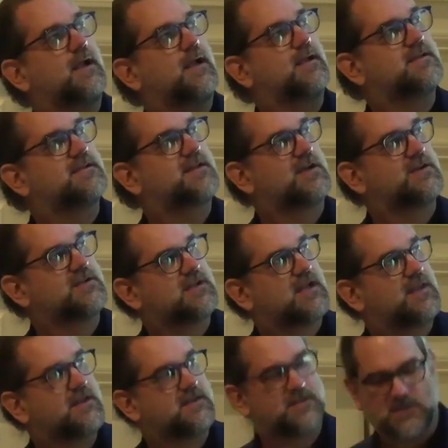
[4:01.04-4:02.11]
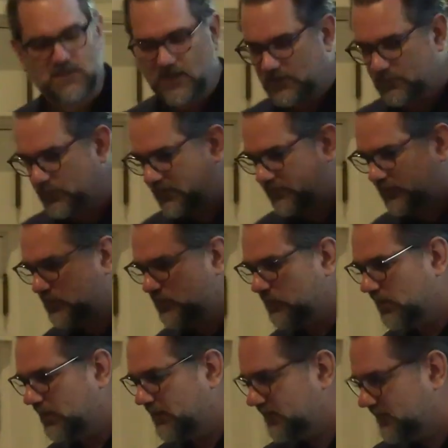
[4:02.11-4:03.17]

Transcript: discussions on this. It's like we have a new one